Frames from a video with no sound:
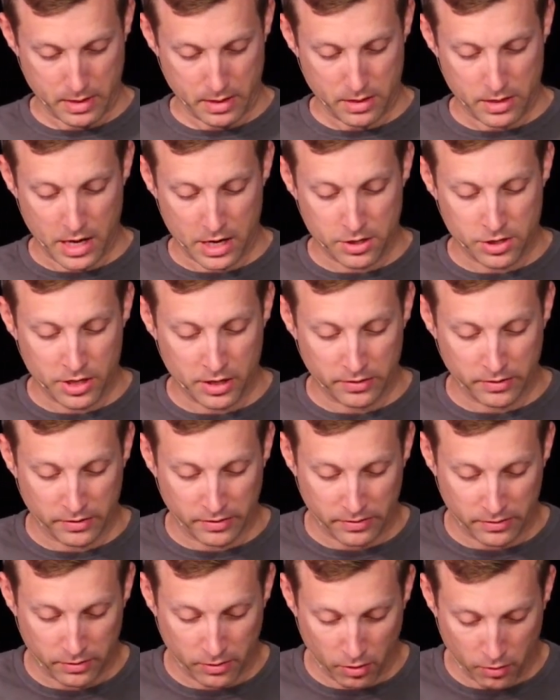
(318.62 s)
Then
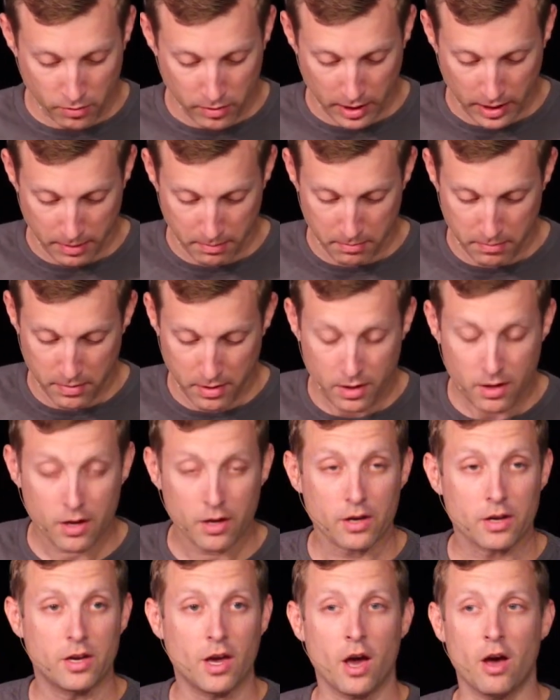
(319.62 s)
Jesus told him,
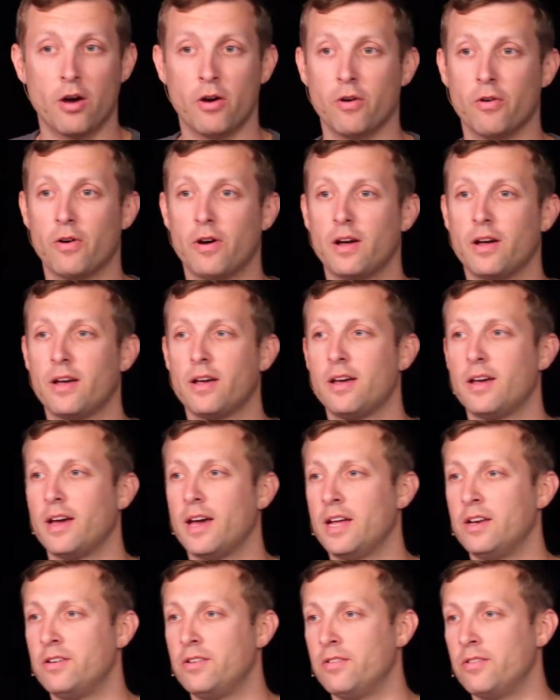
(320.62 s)
go
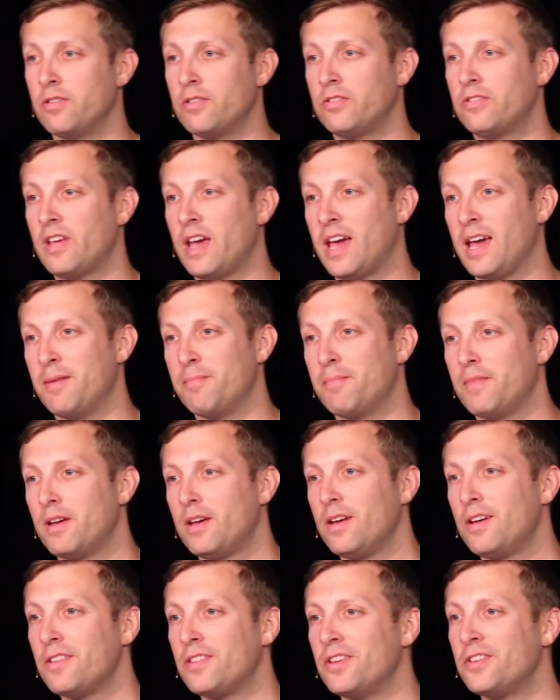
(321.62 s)
and do the same.
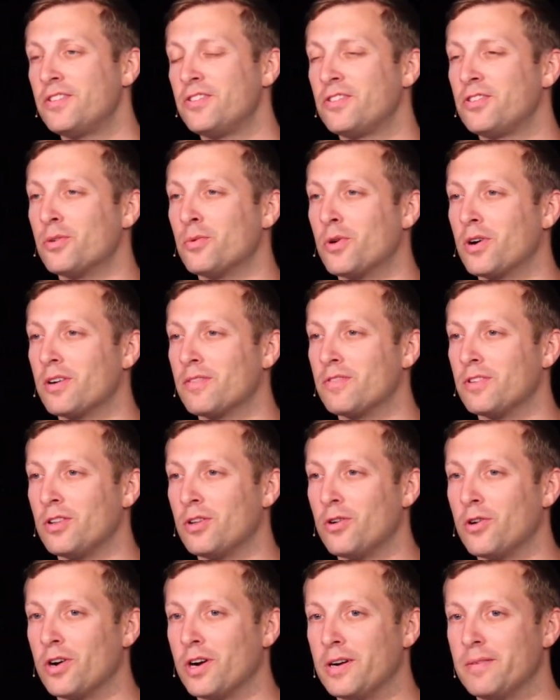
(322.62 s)
This is the word of the
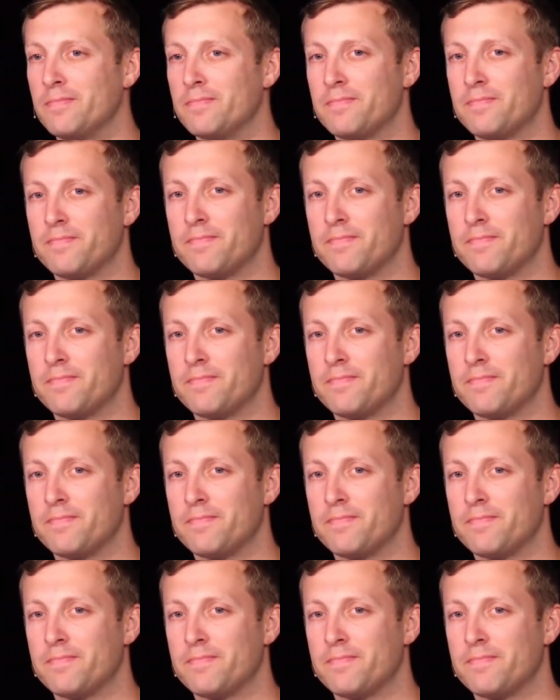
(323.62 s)
Lord.